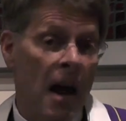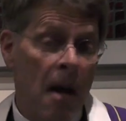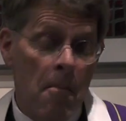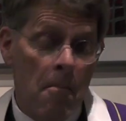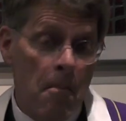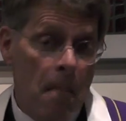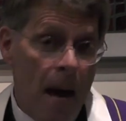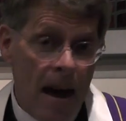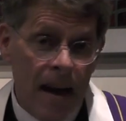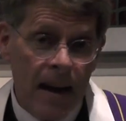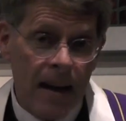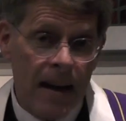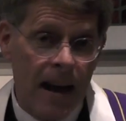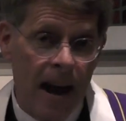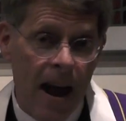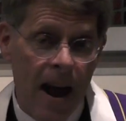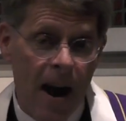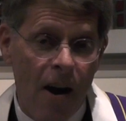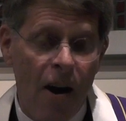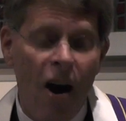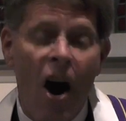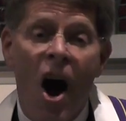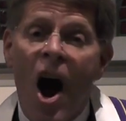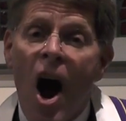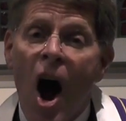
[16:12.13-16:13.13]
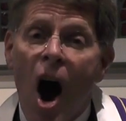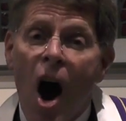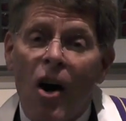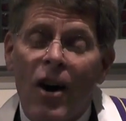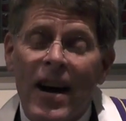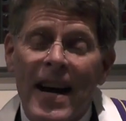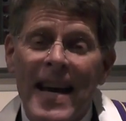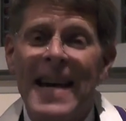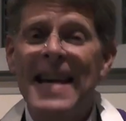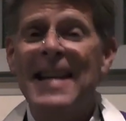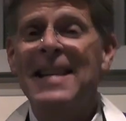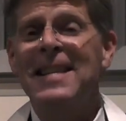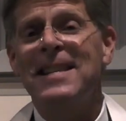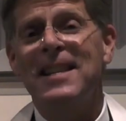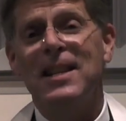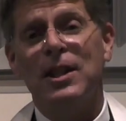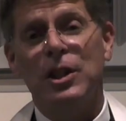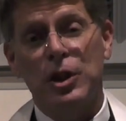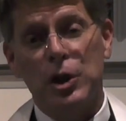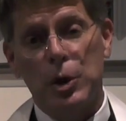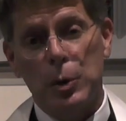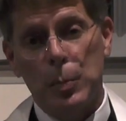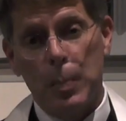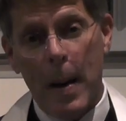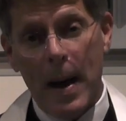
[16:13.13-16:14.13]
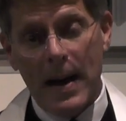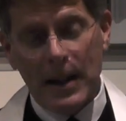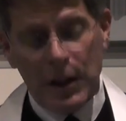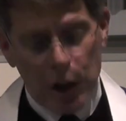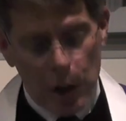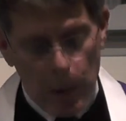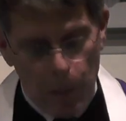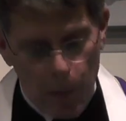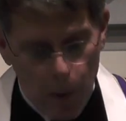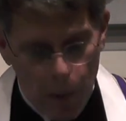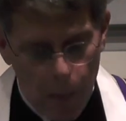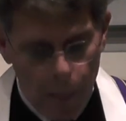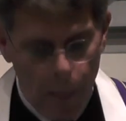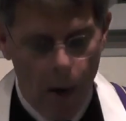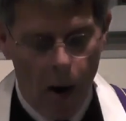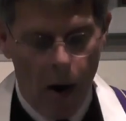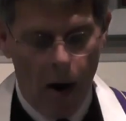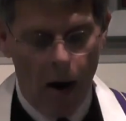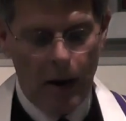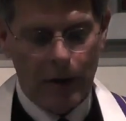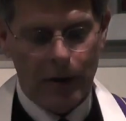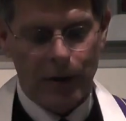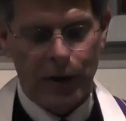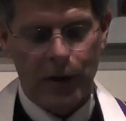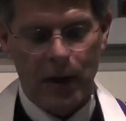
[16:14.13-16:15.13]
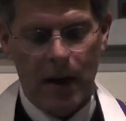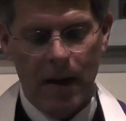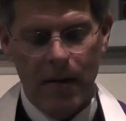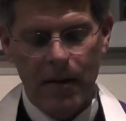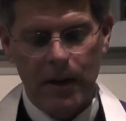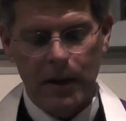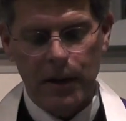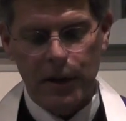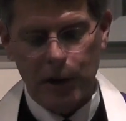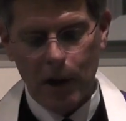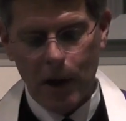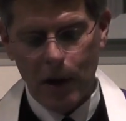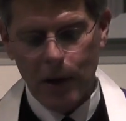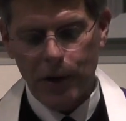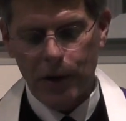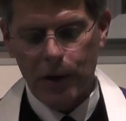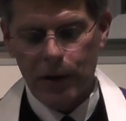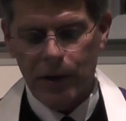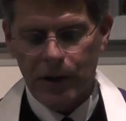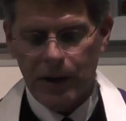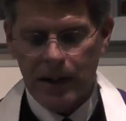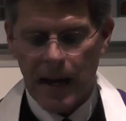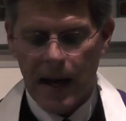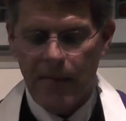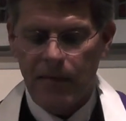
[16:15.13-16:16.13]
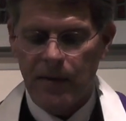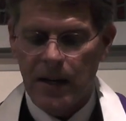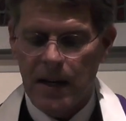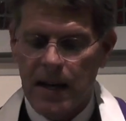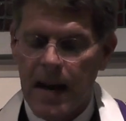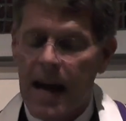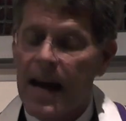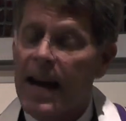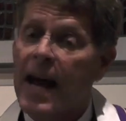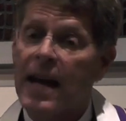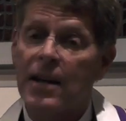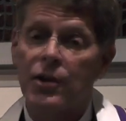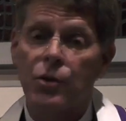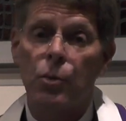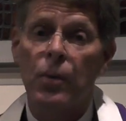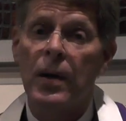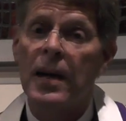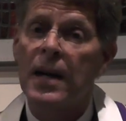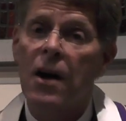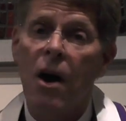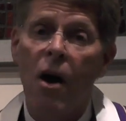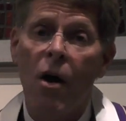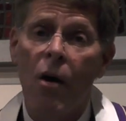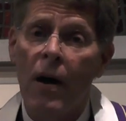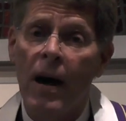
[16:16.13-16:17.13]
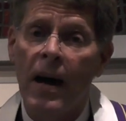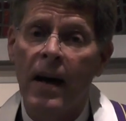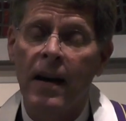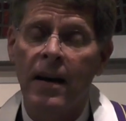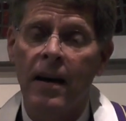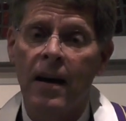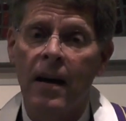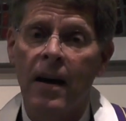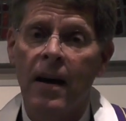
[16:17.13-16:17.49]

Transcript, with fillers: Medicare are indispensable parts of the social safety net as we know it,